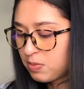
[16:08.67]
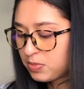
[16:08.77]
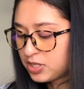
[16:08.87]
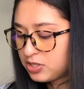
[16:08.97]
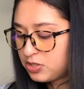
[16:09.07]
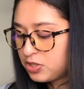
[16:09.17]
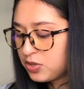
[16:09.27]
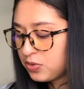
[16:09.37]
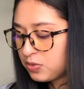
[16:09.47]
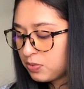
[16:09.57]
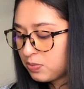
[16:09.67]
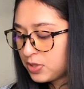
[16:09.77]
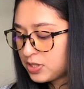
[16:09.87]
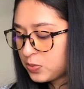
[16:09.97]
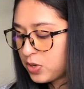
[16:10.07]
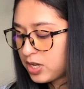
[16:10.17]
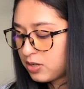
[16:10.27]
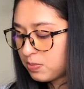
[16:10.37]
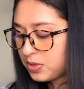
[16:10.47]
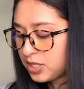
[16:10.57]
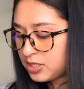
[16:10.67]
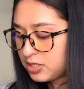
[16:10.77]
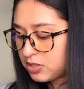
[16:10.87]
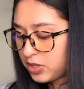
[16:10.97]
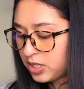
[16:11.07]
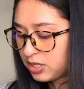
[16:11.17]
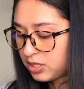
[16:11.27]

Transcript: plus 2 plus 1 plus 3.